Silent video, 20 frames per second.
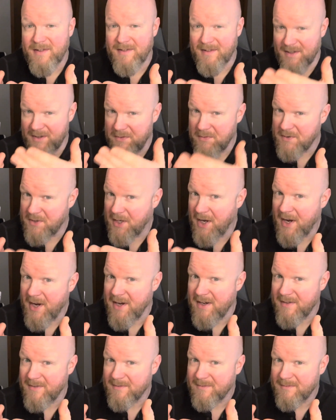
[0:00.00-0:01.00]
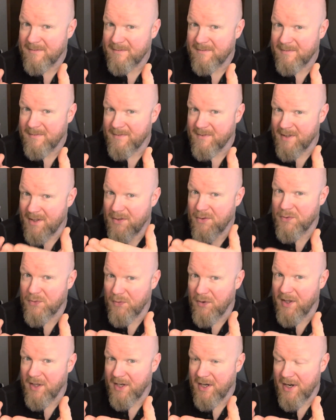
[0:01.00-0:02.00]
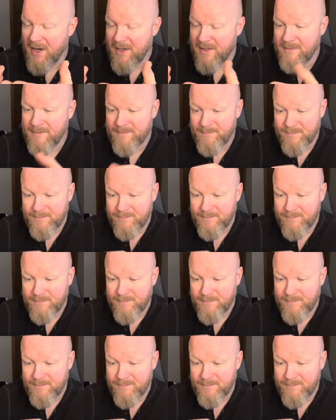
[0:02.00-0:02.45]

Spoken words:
This was good. This was really good.